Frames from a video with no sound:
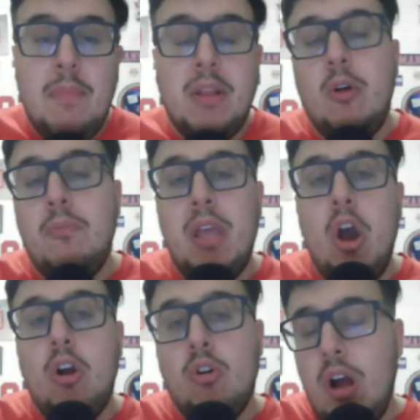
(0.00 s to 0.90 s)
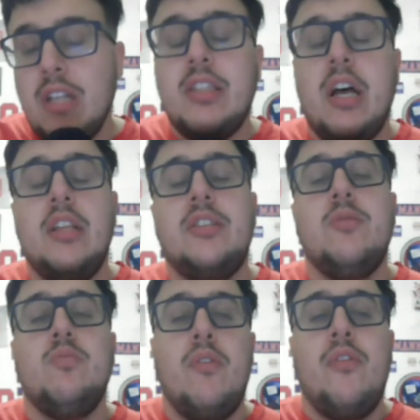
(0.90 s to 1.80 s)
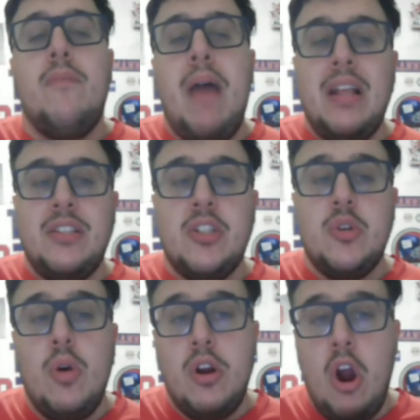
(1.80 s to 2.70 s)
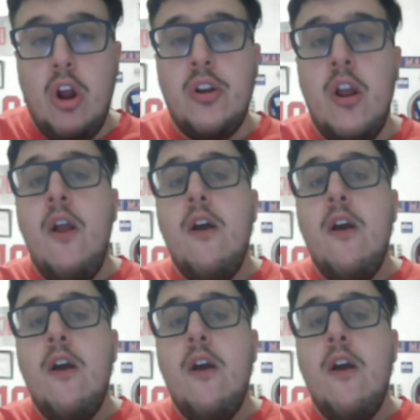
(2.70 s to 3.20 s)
but they'll be across the Hudson River at Madison Square Garden